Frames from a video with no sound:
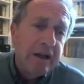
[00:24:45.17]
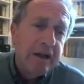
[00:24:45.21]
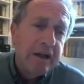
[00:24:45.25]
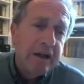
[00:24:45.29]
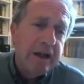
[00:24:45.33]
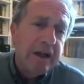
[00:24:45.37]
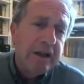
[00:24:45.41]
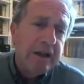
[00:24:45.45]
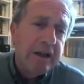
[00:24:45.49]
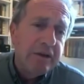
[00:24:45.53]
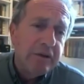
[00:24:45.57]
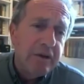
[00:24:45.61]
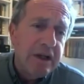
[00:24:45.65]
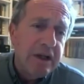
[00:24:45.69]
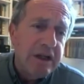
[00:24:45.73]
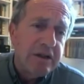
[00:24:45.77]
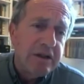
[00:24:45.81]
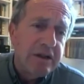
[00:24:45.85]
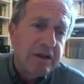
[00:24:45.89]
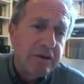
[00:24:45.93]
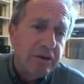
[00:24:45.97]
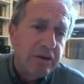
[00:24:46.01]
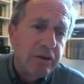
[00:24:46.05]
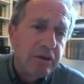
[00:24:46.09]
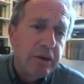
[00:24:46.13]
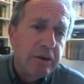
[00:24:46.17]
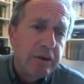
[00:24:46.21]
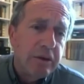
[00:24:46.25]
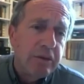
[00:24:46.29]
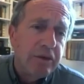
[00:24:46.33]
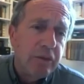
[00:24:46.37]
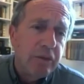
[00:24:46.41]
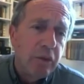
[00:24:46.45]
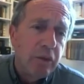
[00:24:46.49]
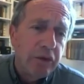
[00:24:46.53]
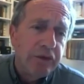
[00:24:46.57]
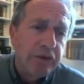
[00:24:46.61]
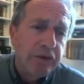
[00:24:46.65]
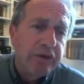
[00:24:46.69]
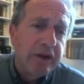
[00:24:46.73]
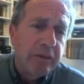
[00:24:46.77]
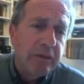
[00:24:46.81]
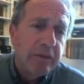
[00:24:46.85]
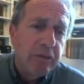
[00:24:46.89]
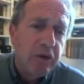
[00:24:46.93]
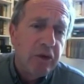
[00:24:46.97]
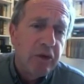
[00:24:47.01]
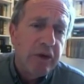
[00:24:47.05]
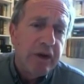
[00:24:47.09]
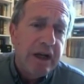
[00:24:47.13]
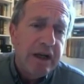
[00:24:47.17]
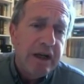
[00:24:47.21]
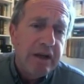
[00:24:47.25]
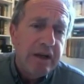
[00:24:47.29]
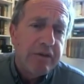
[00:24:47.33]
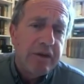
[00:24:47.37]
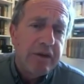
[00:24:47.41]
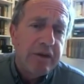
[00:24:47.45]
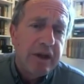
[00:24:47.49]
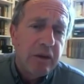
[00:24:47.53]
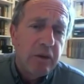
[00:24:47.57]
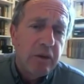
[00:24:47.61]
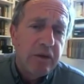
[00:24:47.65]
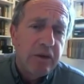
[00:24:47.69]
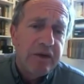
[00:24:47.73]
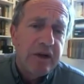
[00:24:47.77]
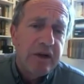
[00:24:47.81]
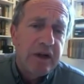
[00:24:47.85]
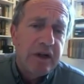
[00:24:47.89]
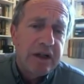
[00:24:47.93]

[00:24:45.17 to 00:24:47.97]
And the reason I thought it was wanting more than anything was that